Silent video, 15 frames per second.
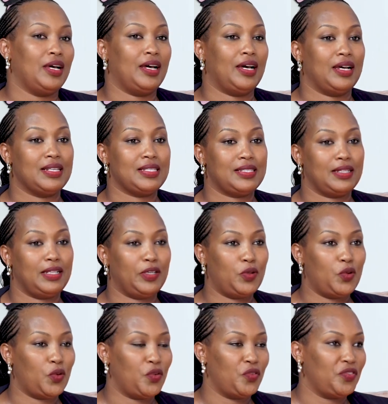as a
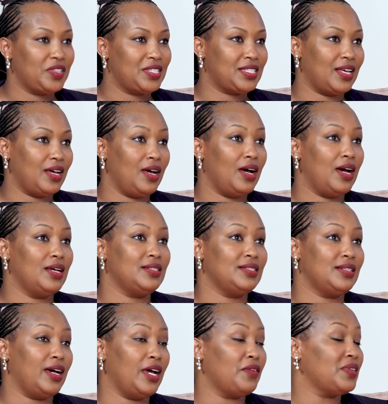legal officer.
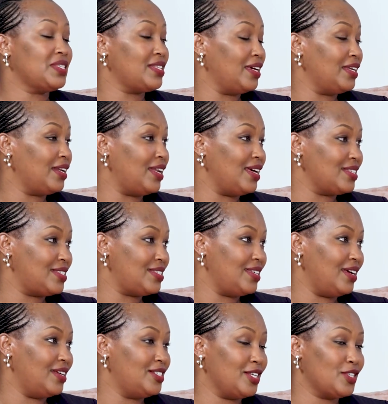And I resigned last
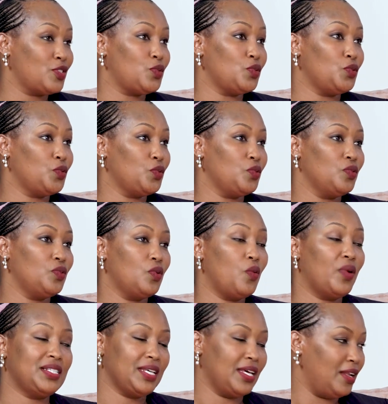year just to do
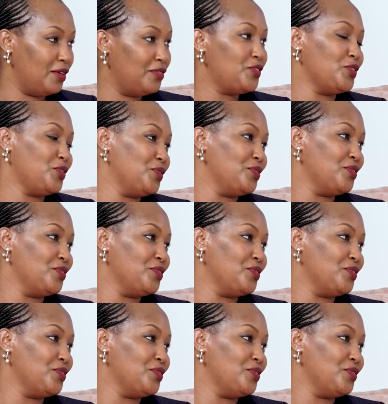what I love to do.